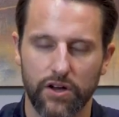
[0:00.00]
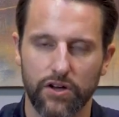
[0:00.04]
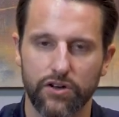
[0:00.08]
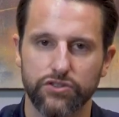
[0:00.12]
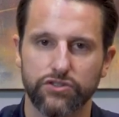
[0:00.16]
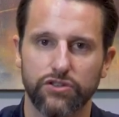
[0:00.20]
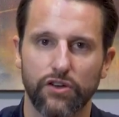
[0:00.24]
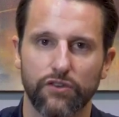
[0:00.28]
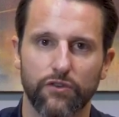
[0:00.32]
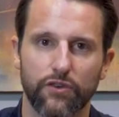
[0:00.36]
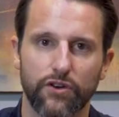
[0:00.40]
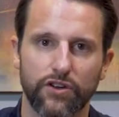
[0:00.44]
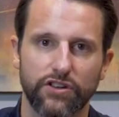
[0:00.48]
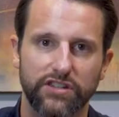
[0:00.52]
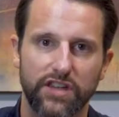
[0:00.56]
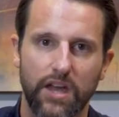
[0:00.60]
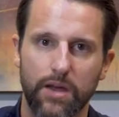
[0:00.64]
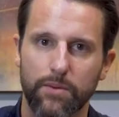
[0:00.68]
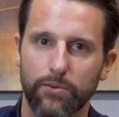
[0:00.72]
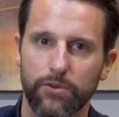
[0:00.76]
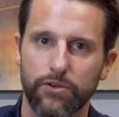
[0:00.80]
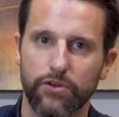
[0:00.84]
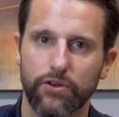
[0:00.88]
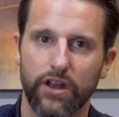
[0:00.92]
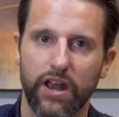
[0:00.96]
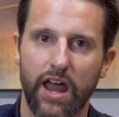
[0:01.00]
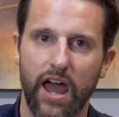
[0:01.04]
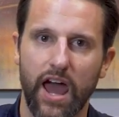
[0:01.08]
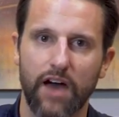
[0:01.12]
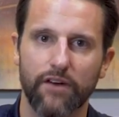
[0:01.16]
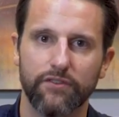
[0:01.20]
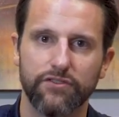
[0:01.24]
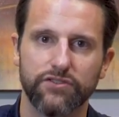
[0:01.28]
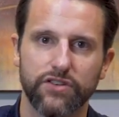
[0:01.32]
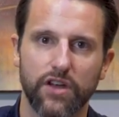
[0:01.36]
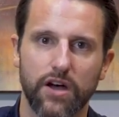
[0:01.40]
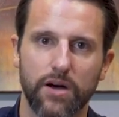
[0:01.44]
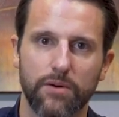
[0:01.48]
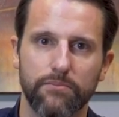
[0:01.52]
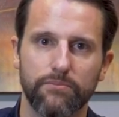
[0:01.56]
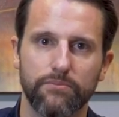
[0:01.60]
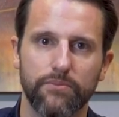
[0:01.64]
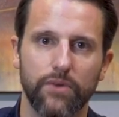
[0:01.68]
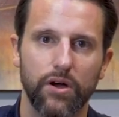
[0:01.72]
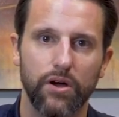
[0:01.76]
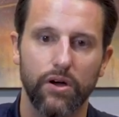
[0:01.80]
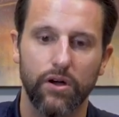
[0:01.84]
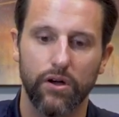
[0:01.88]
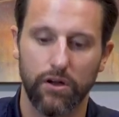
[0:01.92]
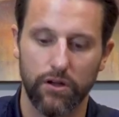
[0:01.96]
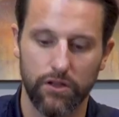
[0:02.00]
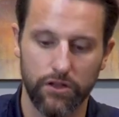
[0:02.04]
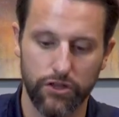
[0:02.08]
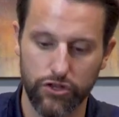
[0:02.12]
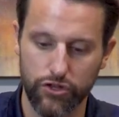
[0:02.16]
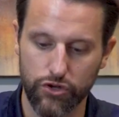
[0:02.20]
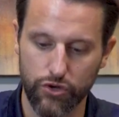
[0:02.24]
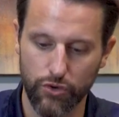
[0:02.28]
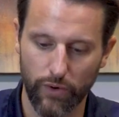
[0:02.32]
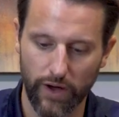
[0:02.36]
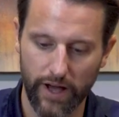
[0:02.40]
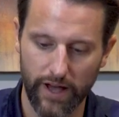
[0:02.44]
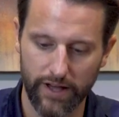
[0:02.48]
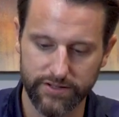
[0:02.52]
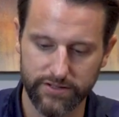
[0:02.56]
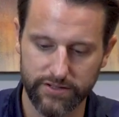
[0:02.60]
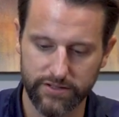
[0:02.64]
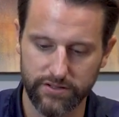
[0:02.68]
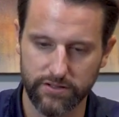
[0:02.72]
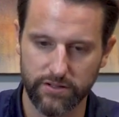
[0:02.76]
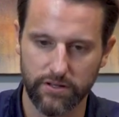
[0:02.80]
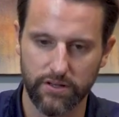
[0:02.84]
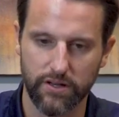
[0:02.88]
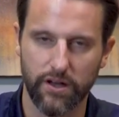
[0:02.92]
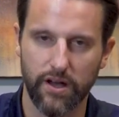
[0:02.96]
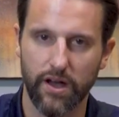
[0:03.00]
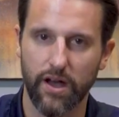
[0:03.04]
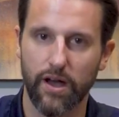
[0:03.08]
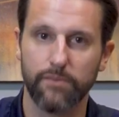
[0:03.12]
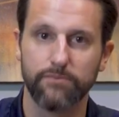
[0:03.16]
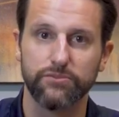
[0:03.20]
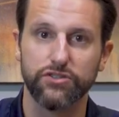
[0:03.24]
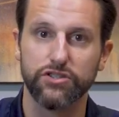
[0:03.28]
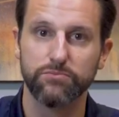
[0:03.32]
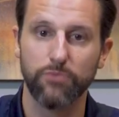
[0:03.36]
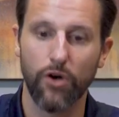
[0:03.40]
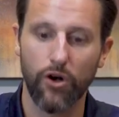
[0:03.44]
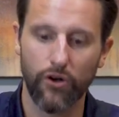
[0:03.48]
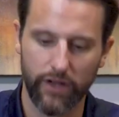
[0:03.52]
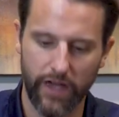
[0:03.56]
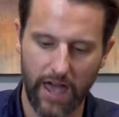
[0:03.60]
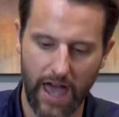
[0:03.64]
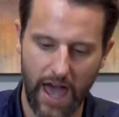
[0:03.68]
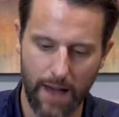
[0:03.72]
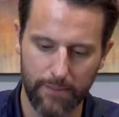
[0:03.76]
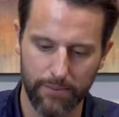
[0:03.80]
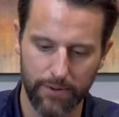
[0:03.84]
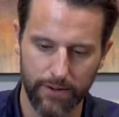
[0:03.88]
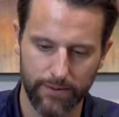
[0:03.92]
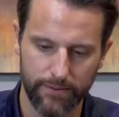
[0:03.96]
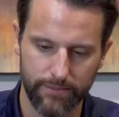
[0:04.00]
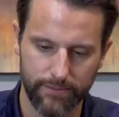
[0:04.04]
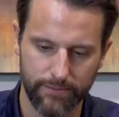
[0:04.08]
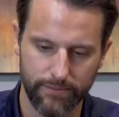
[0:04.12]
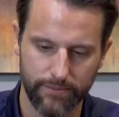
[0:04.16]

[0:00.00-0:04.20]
So for example, you're going to have some U.S. Small cap.